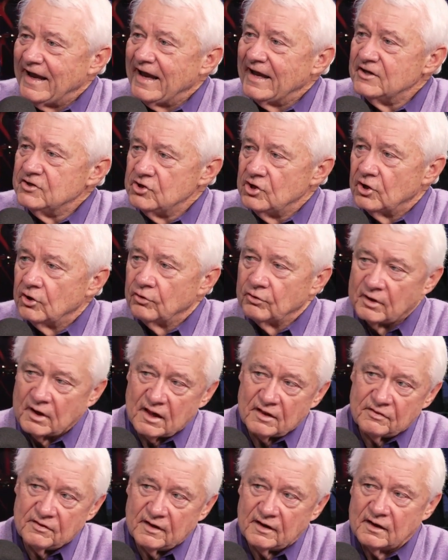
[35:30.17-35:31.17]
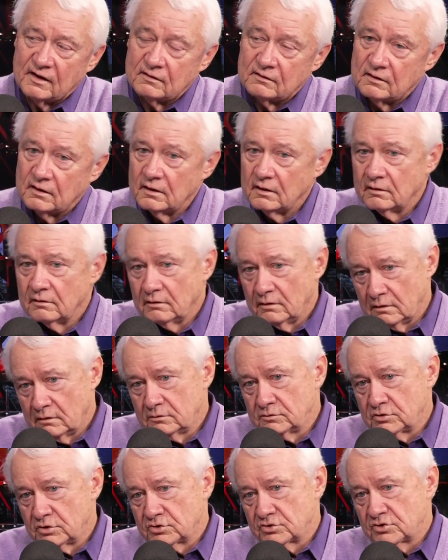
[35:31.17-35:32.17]
And I think
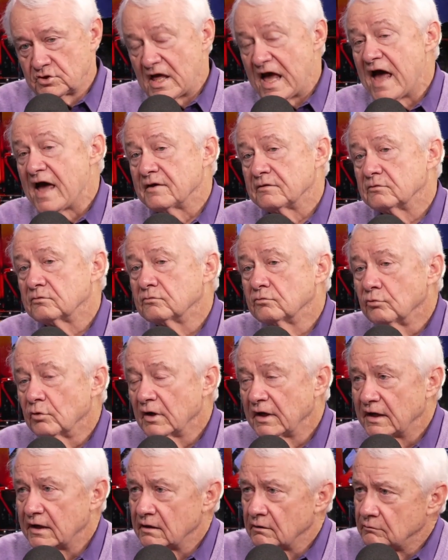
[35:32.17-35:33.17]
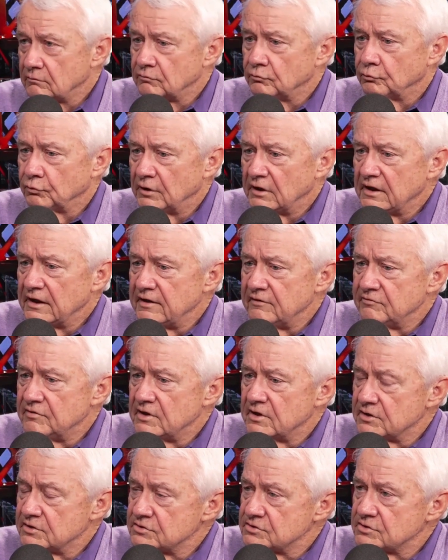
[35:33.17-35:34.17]
that really relieved
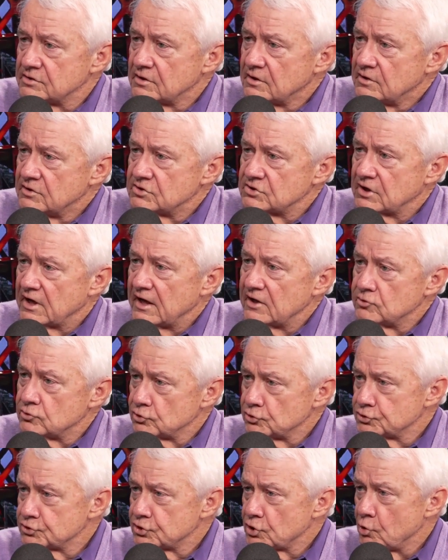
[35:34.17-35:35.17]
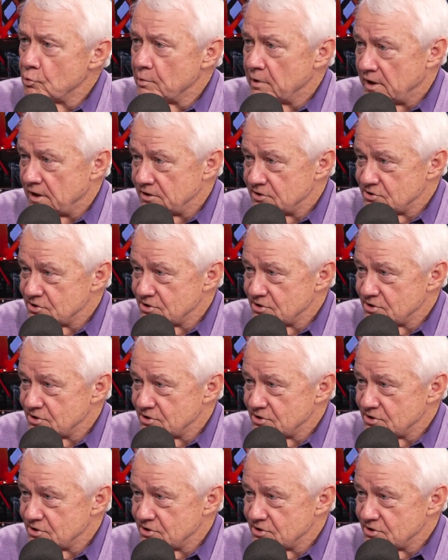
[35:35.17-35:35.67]
his schedule so much.